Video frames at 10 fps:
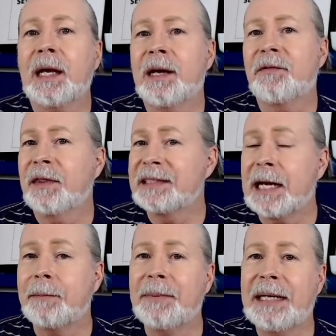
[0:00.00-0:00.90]
for the
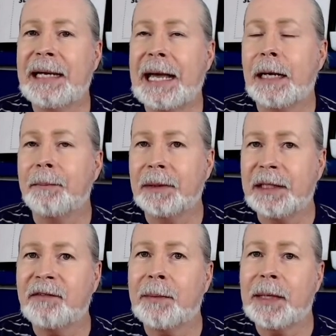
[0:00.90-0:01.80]
time being, and I
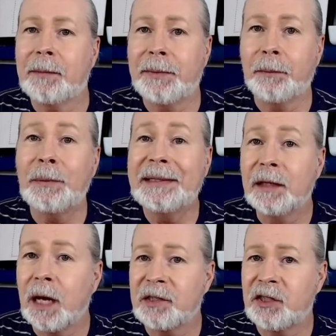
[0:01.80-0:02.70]
believe I'm going to be
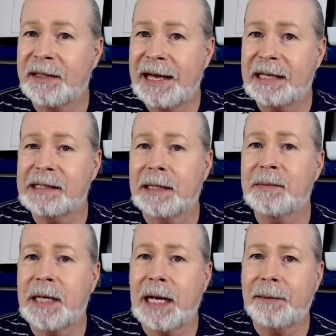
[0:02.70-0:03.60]
relaunching that
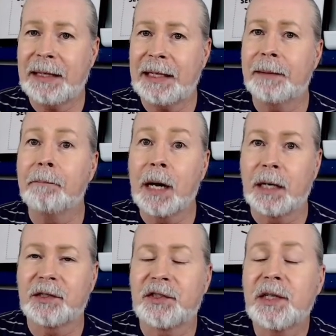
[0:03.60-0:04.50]
sometime in
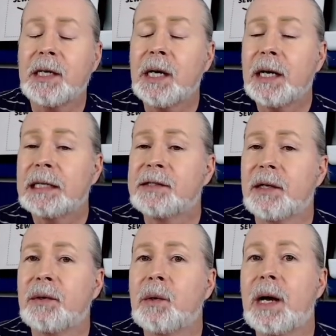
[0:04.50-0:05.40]
March.
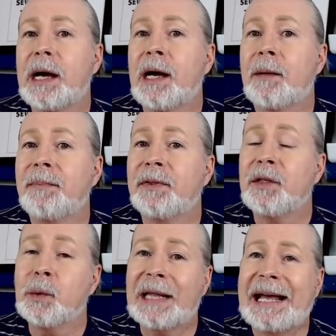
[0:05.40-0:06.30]
So
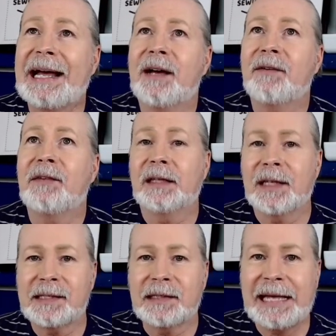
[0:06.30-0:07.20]
you will have Leslie